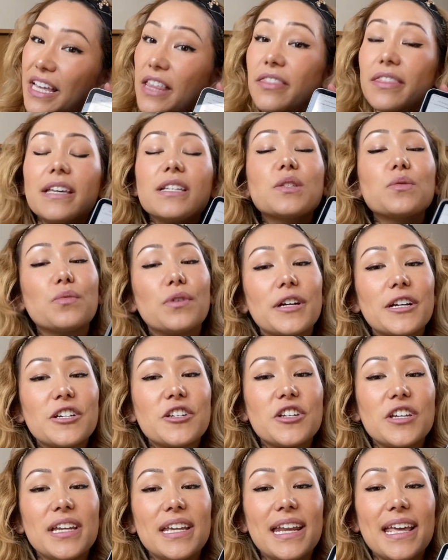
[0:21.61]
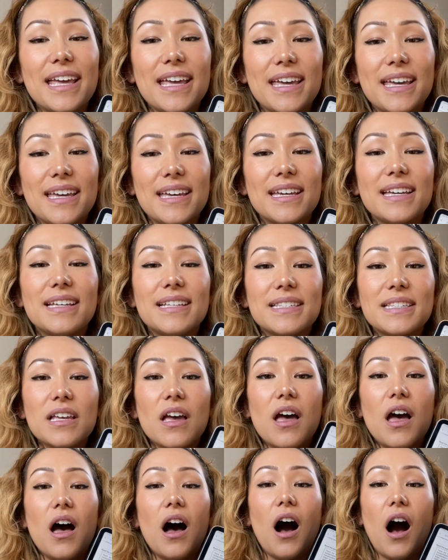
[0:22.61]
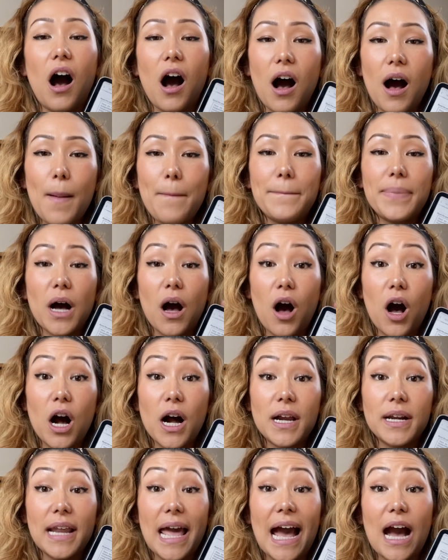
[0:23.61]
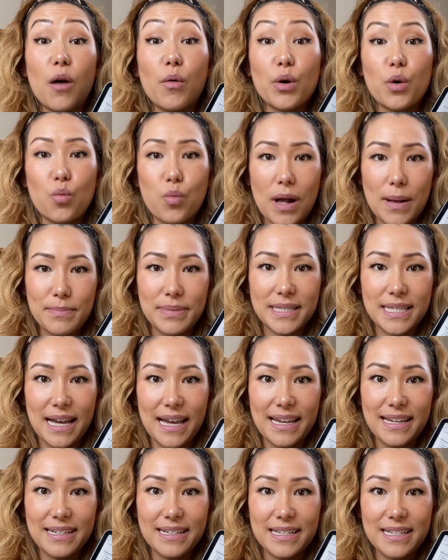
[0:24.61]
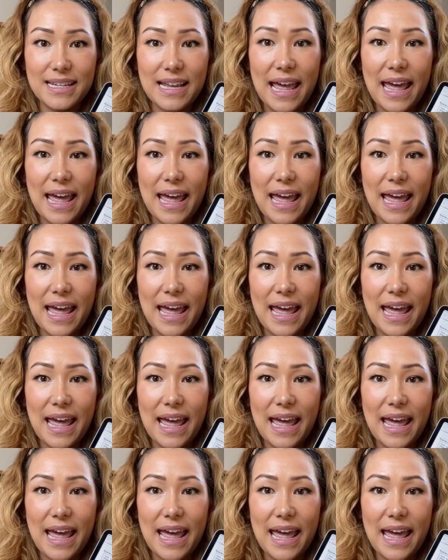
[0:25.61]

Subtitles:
This worksheet is up on our website,